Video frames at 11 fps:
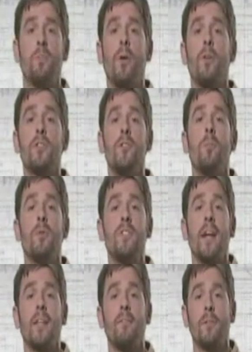personal
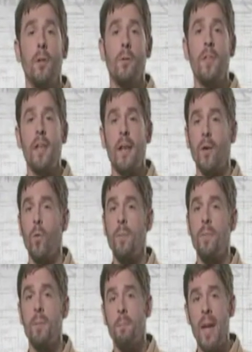protective clothing and
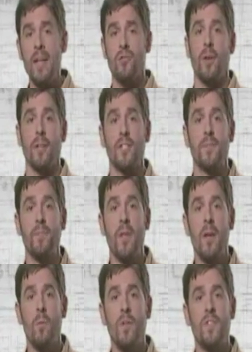equipment matrix
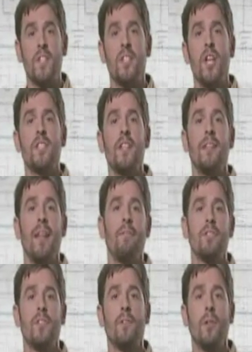with suggested
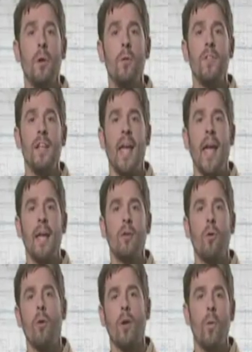levels of clothing and
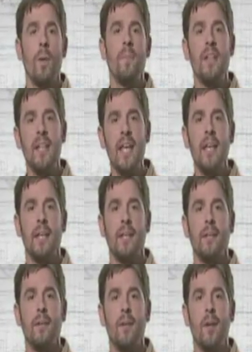or equipment needed
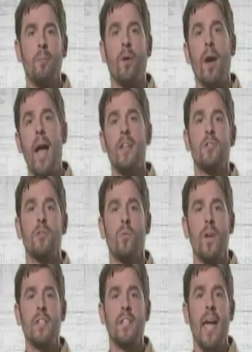per hazard
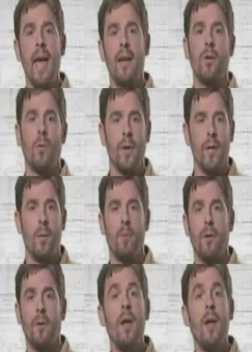risk category number.